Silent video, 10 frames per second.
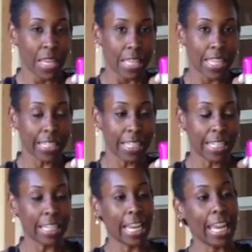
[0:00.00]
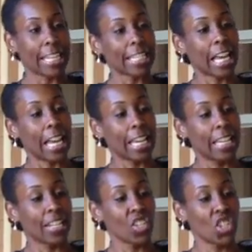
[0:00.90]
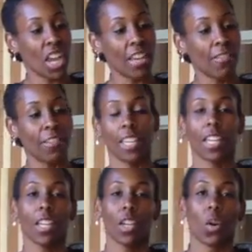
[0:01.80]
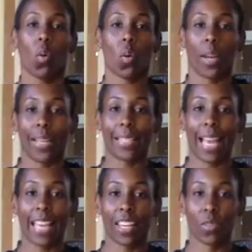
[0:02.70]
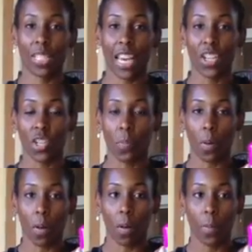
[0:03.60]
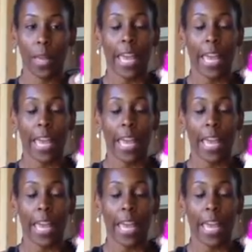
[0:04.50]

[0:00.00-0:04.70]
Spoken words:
This is an anti-chafing or anti-irritation balm,